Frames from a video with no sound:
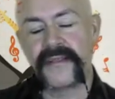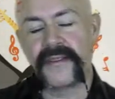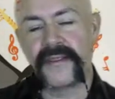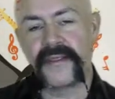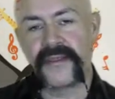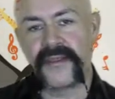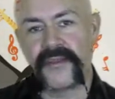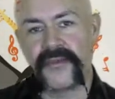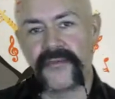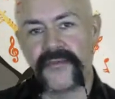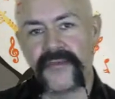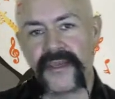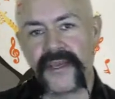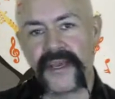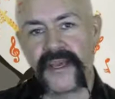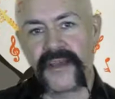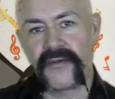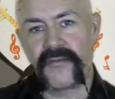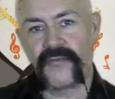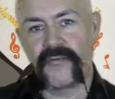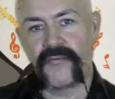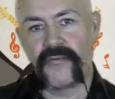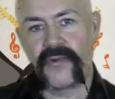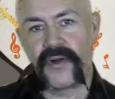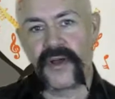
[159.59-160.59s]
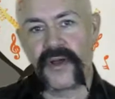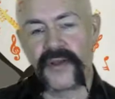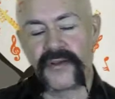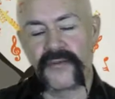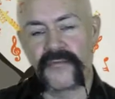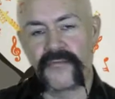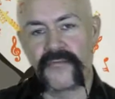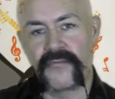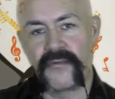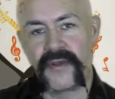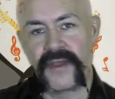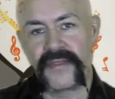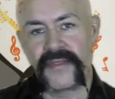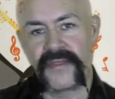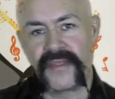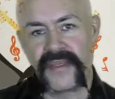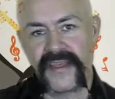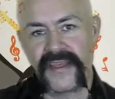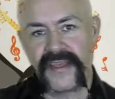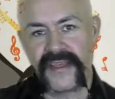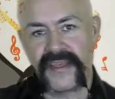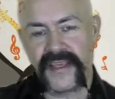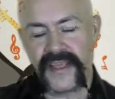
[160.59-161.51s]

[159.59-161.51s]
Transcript: that you get one with